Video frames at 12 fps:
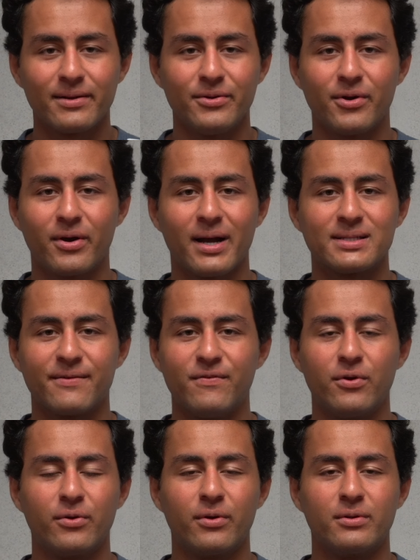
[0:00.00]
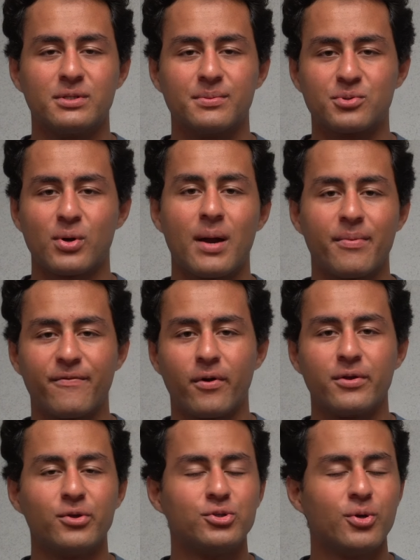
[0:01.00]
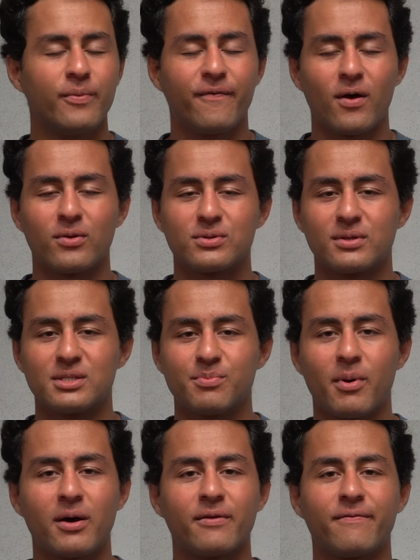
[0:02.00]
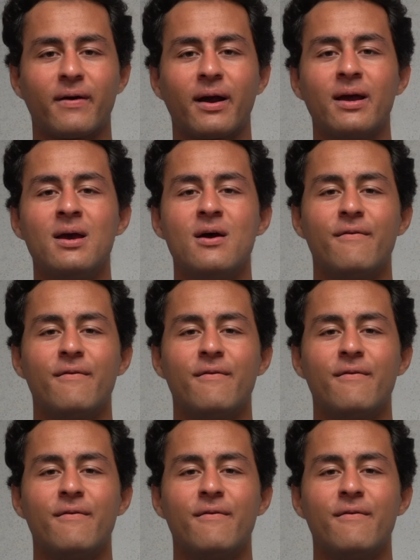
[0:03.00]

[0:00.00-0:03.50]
you know, guys, if you could subscribe, if you're on YouTube, follow us on Spotify,